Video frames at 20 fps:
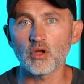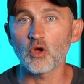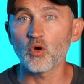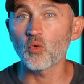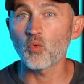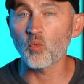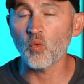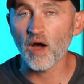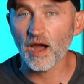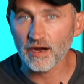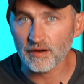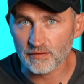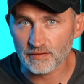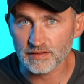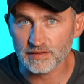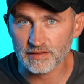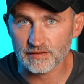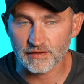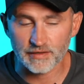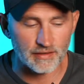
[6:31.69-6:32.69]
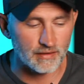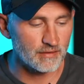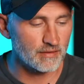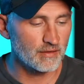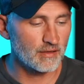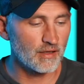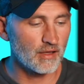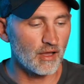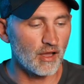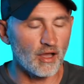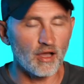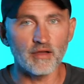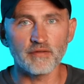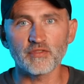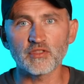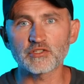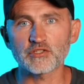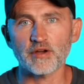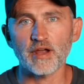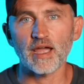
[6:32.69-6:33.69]
wirelessly of
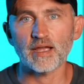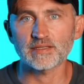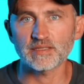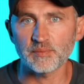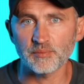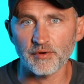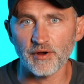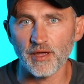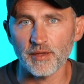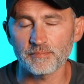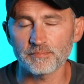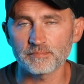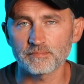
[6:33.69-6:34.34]
the tracks in Prime.